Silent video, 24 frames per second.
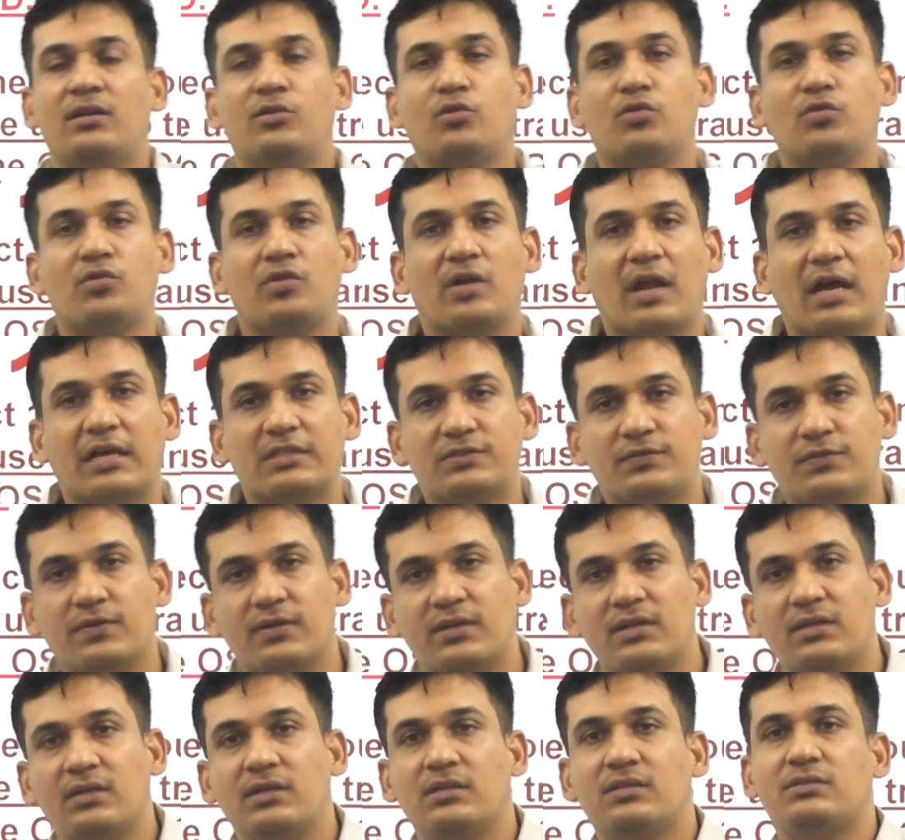to
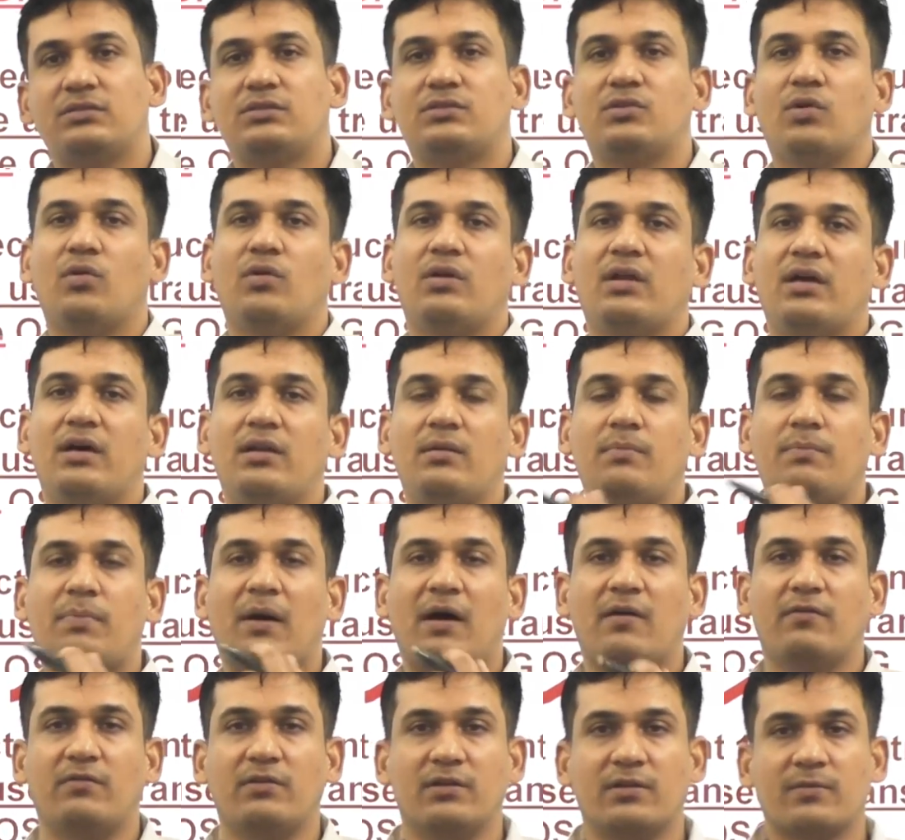transfer solar
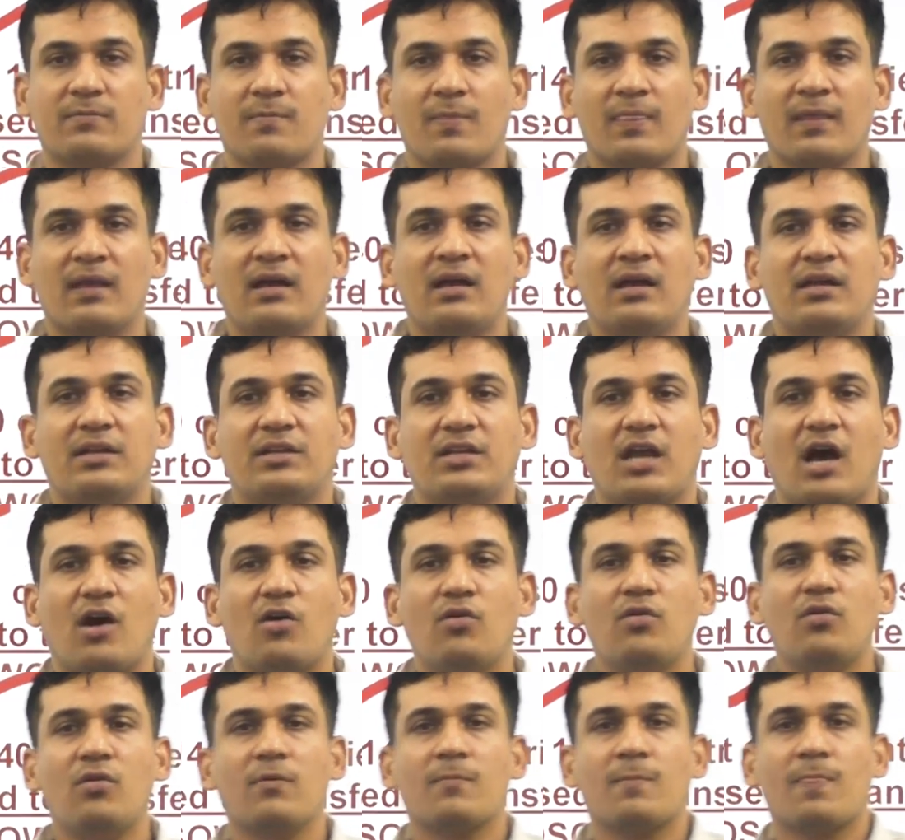power.
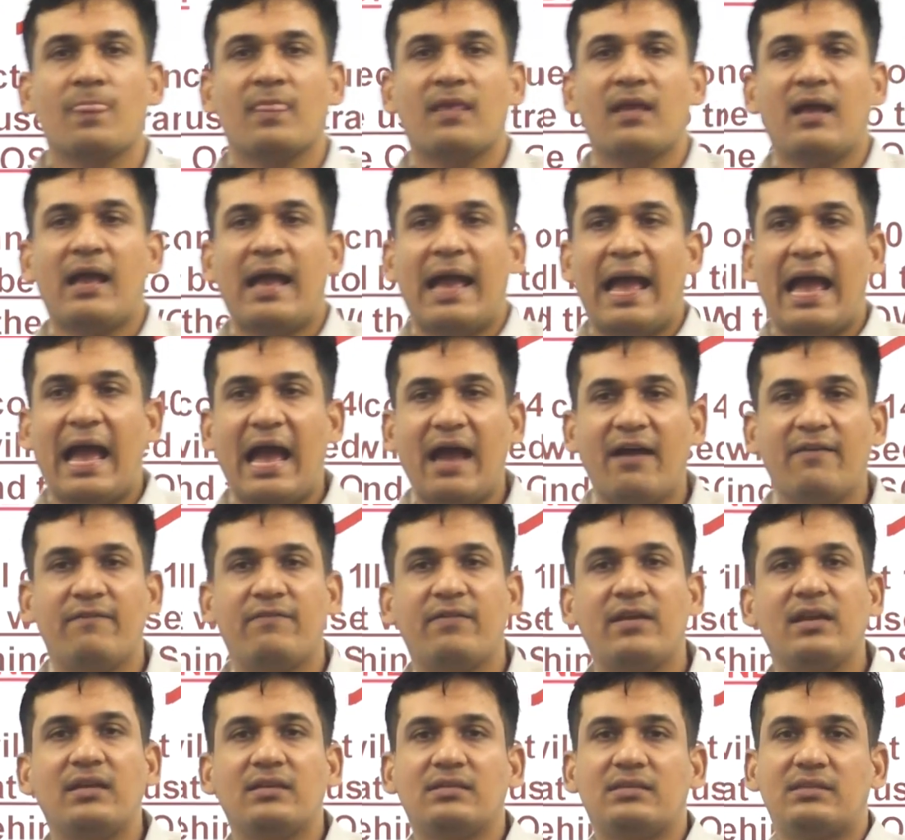Now,
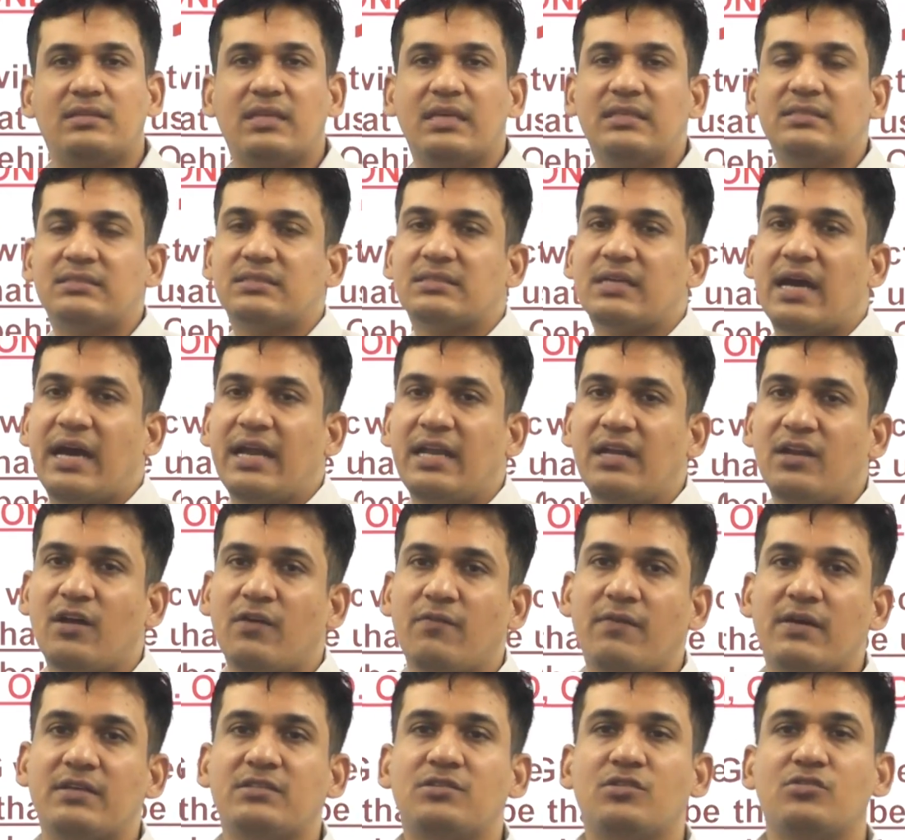having this kind
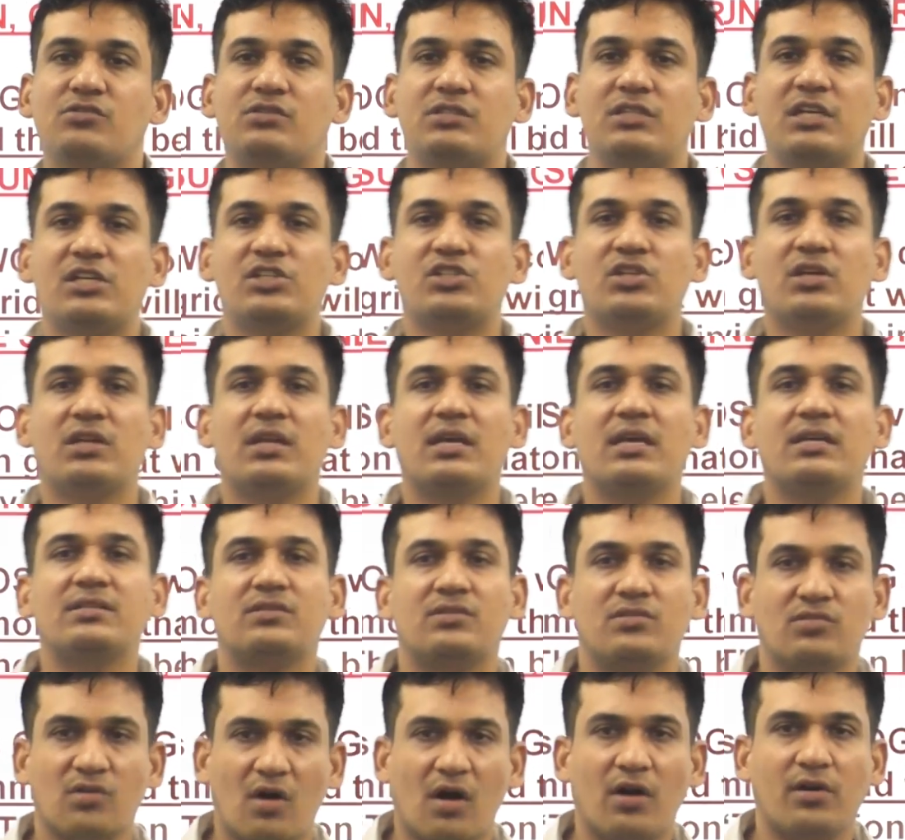of association
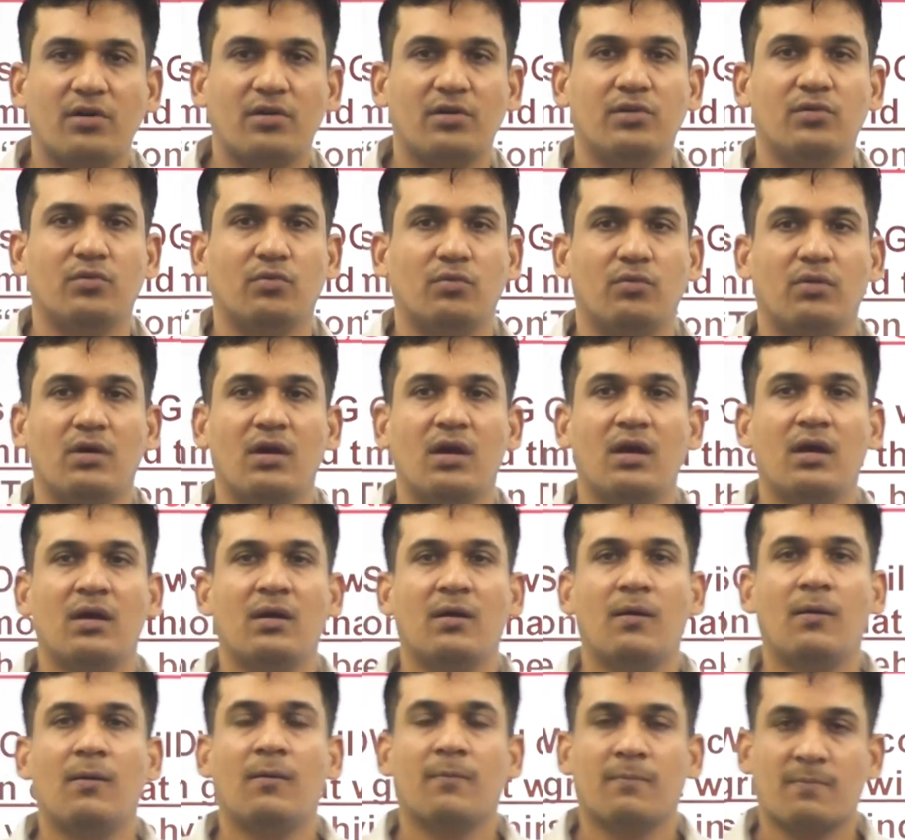is not new.
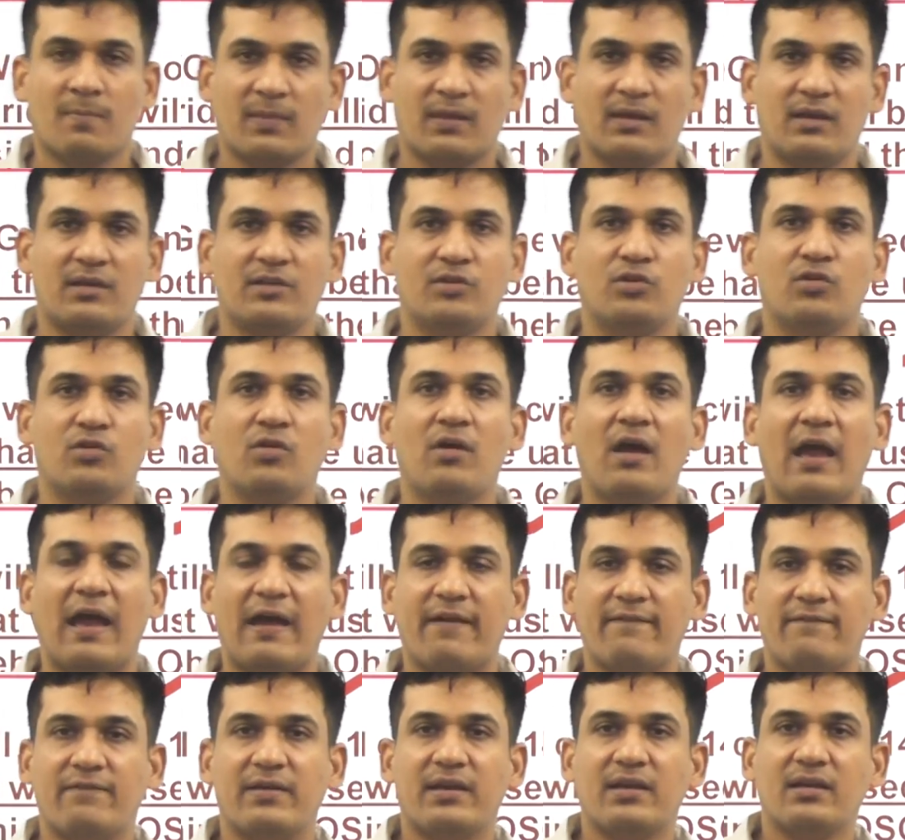
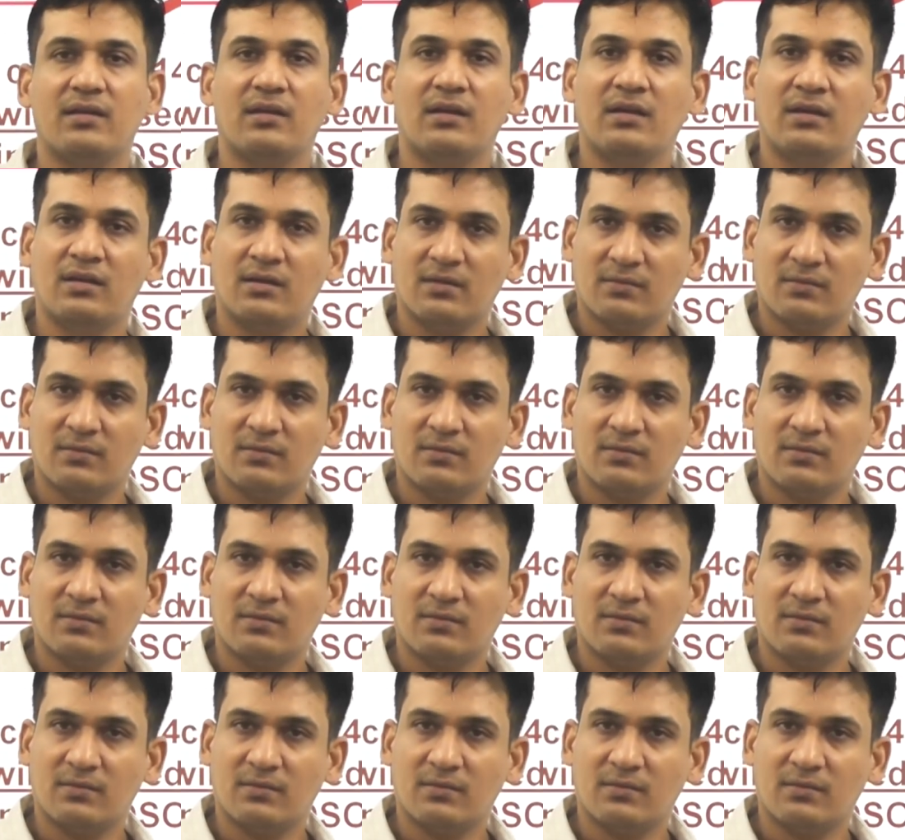Having